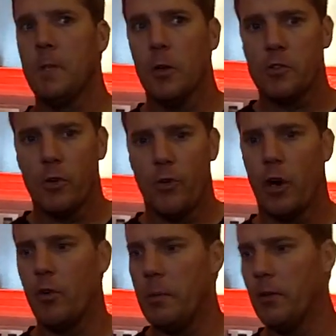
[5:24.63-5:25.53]
You know, so
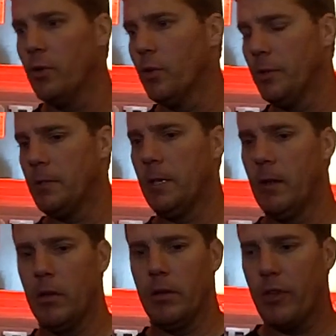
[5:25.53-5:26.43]
far we've been doing
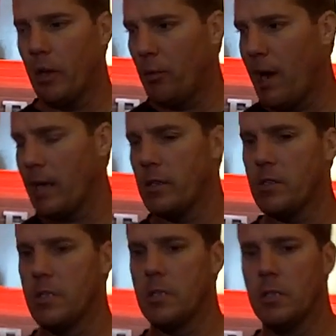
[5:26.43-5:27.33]
thud
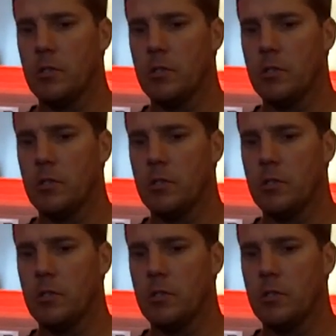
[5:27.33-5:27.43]
practices,